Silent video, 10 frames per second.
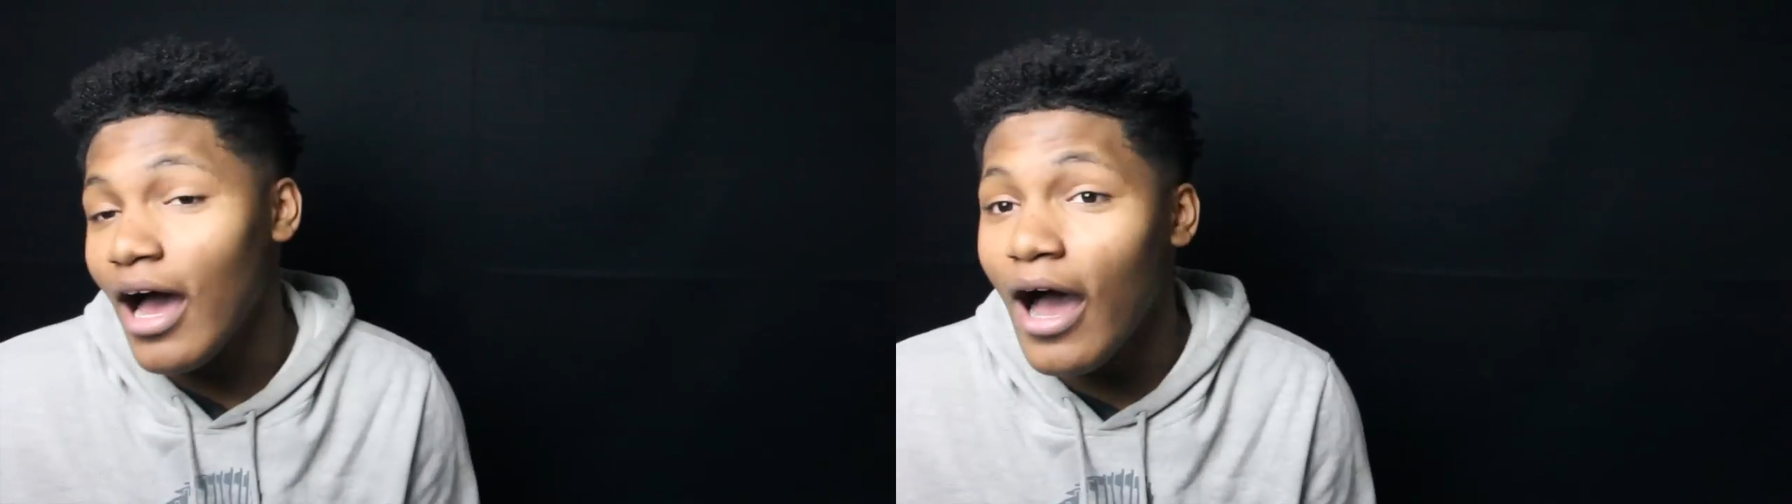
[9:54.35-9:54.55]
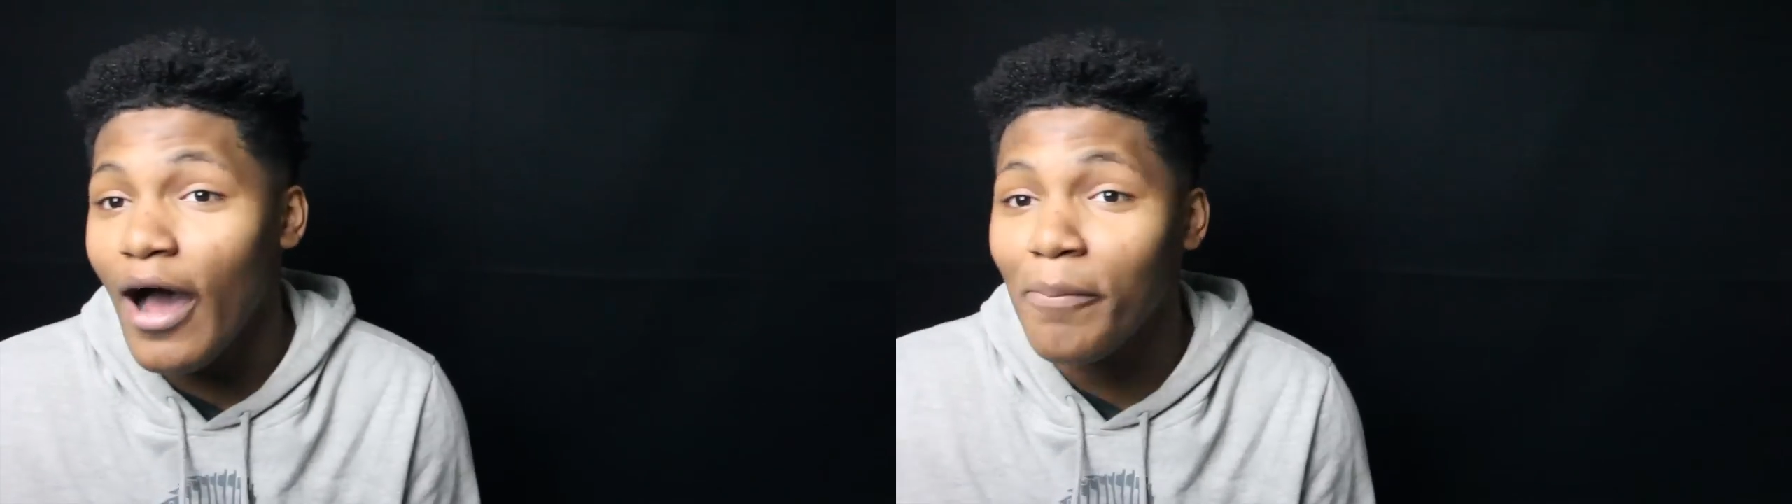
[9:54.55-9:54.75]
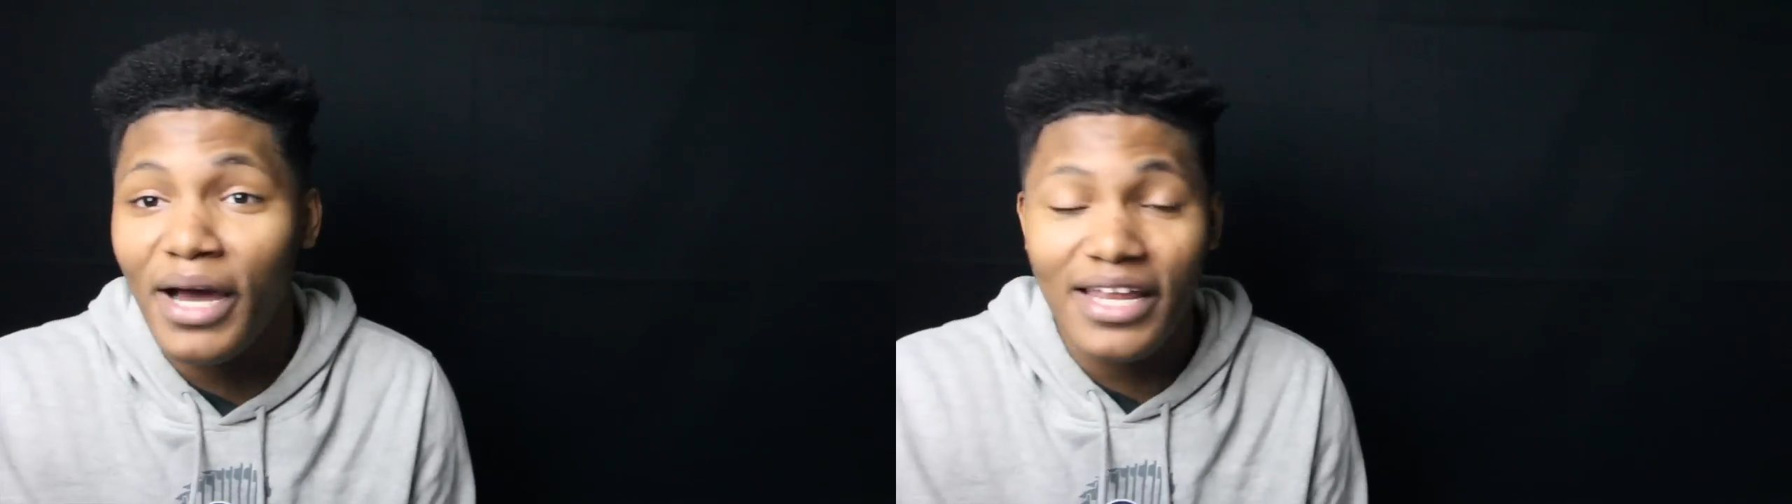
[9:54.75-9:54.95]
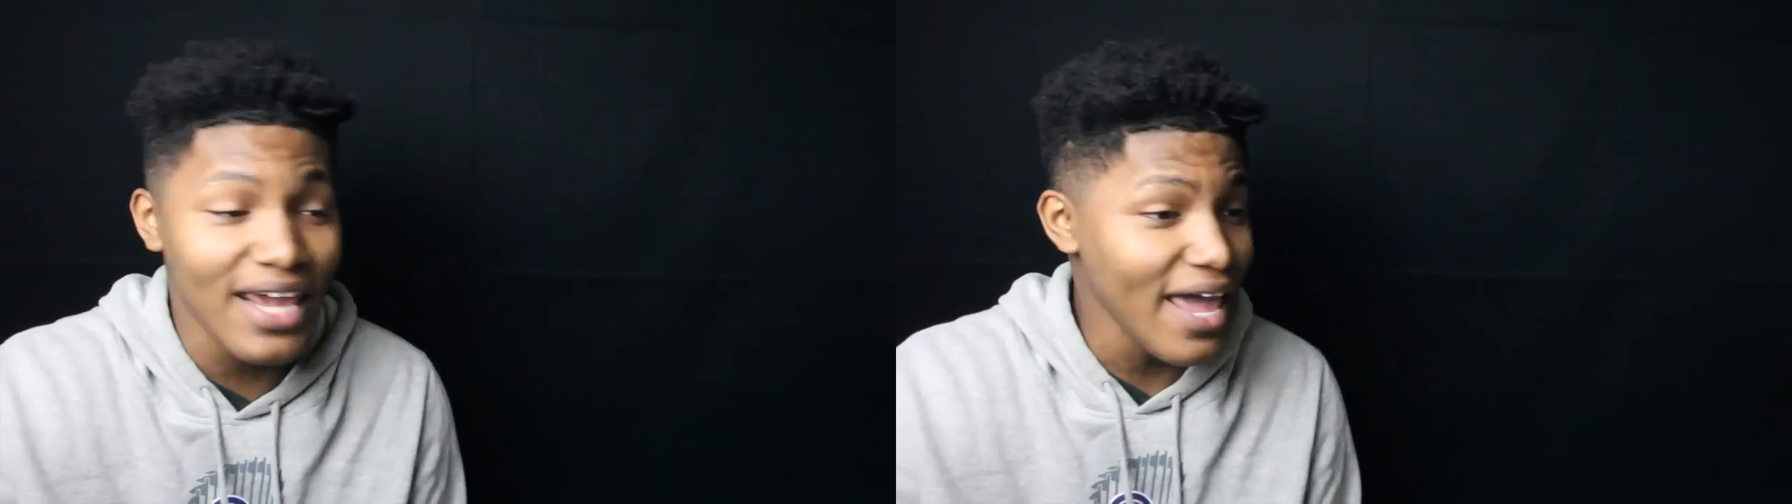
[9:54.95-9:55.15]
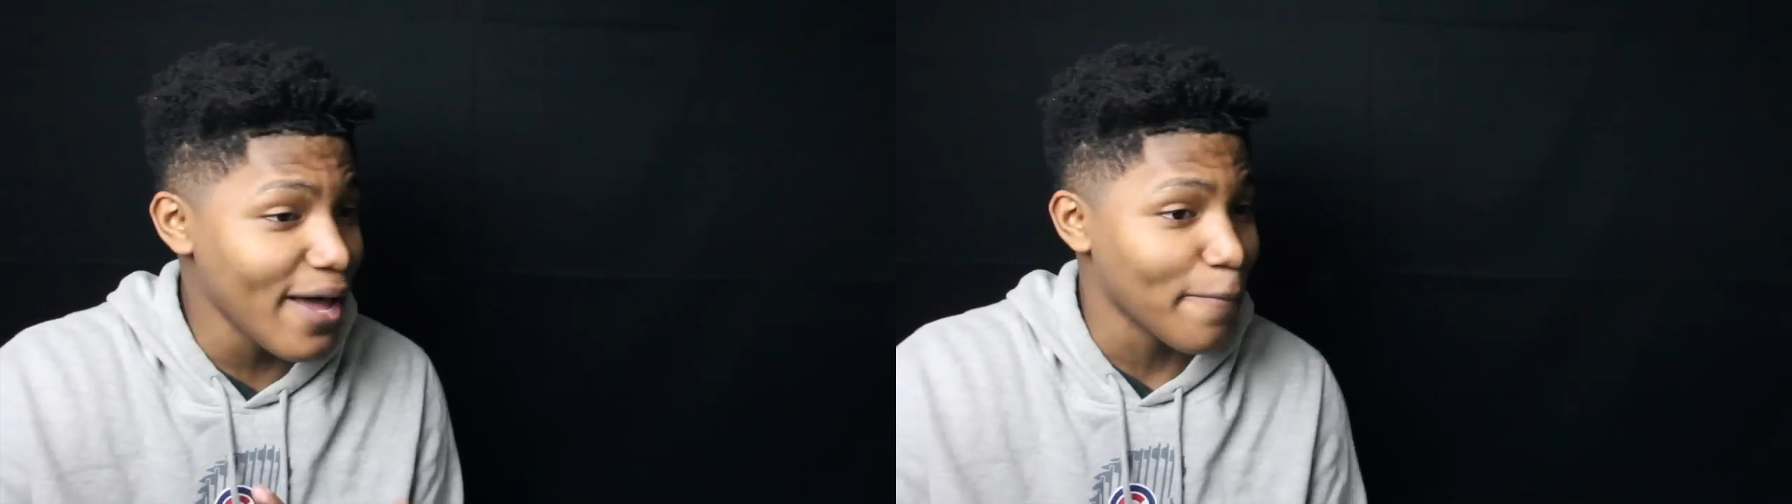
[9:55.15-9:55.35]
But
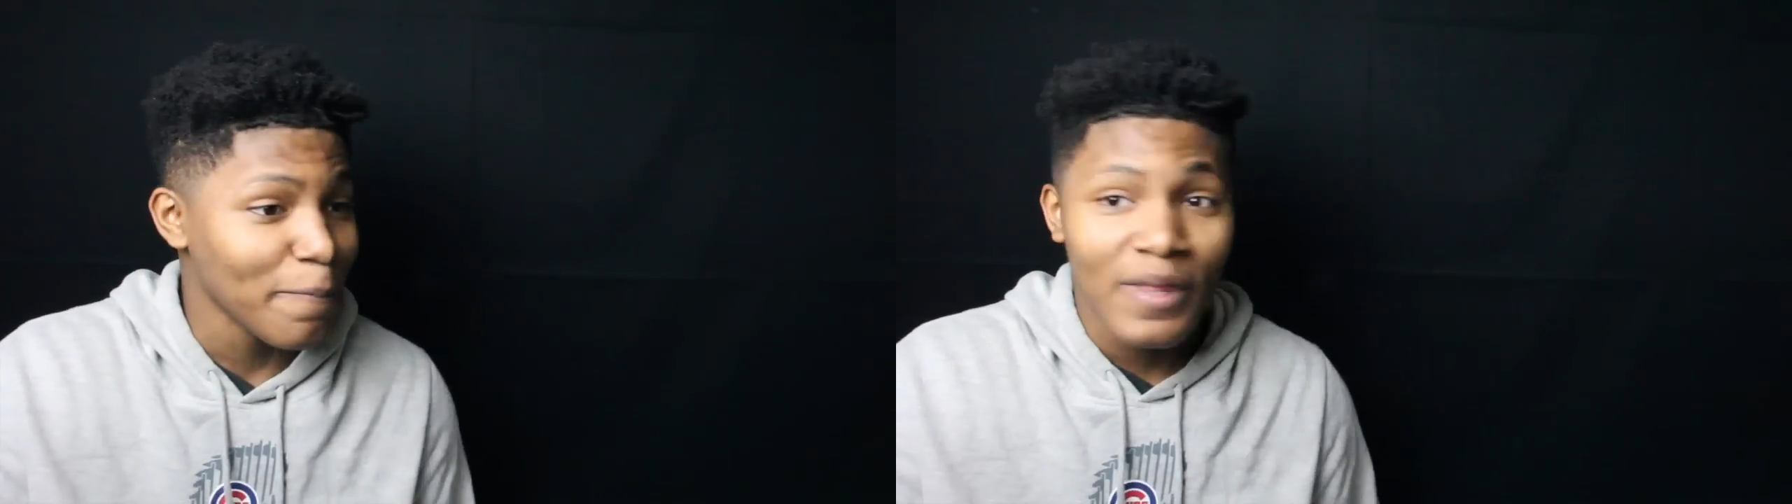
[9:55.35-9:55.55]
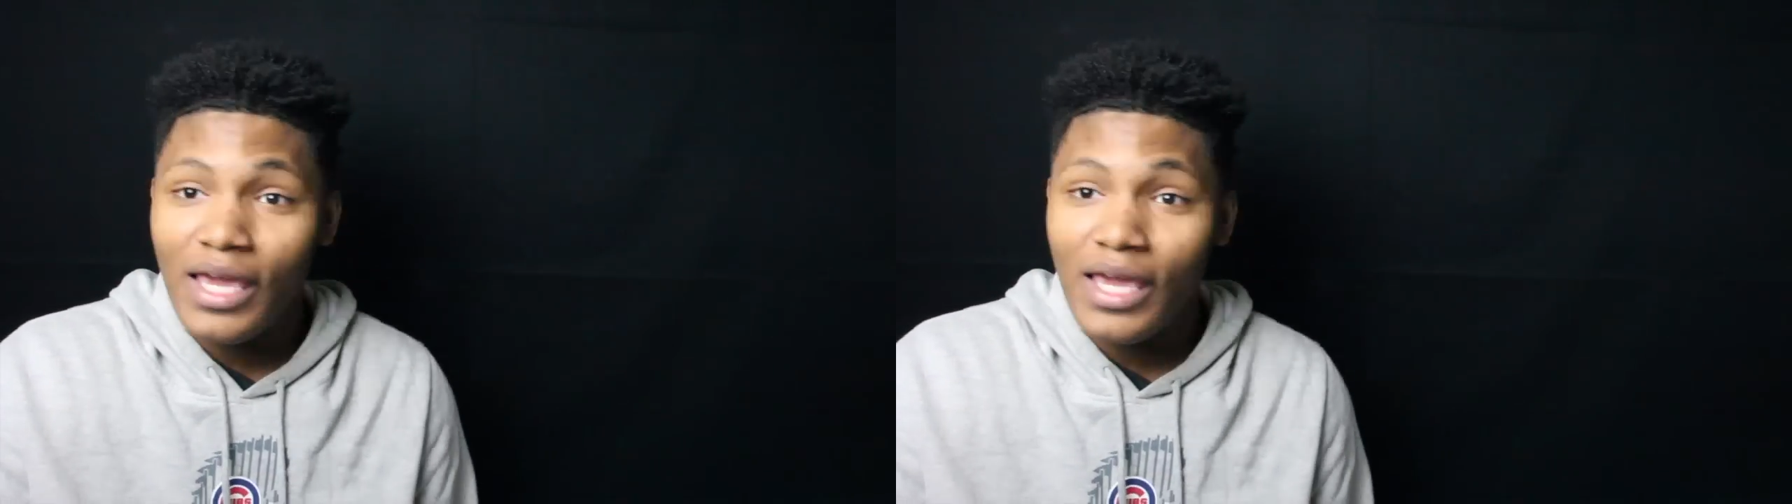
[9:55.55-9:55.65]
yeah.